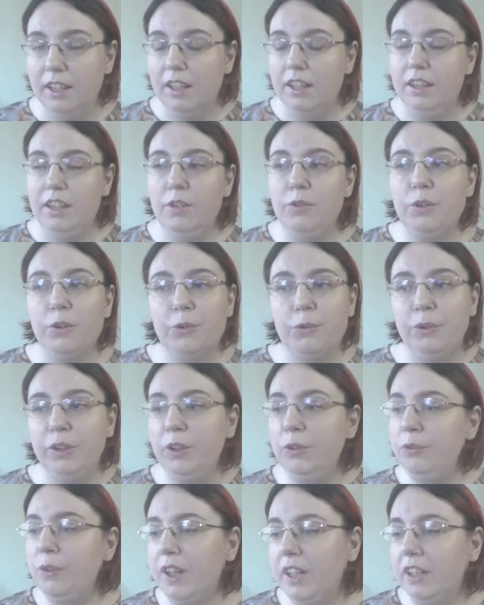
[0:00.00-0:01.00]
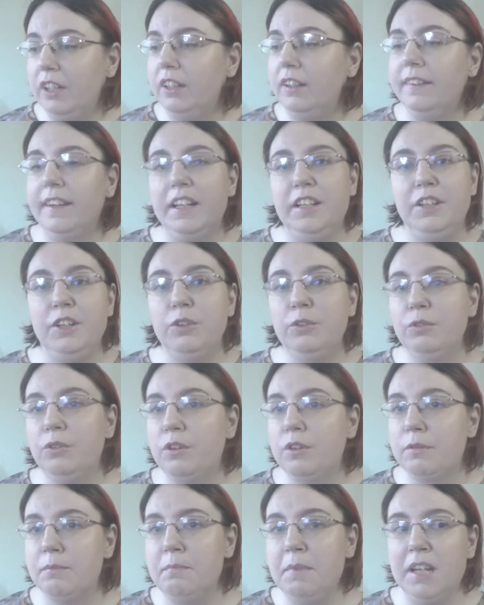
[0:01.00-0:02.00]
they work really well. They don't
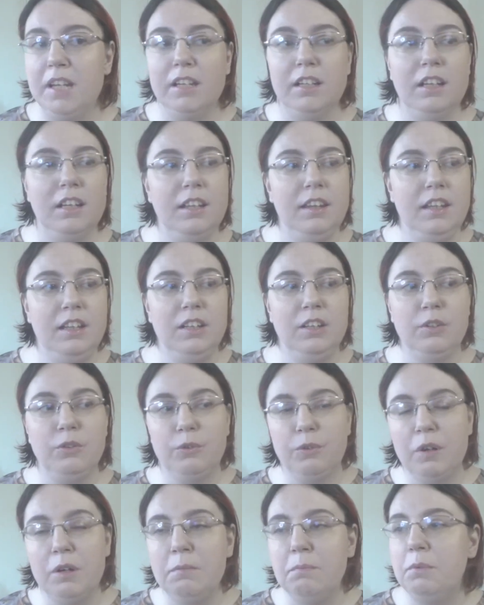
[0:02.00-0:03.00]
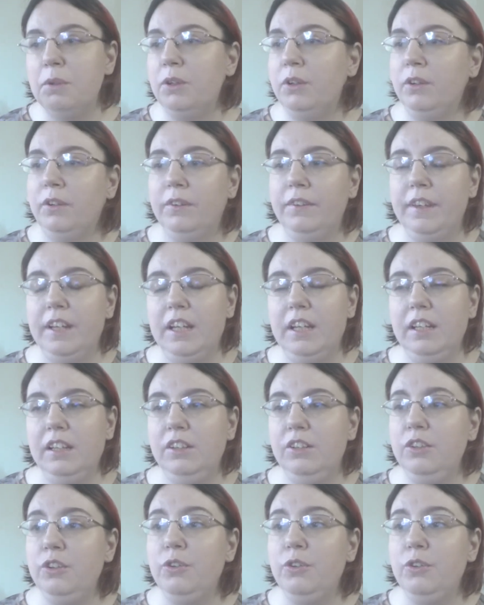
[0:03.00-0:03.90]
smear, they don't crumble, they do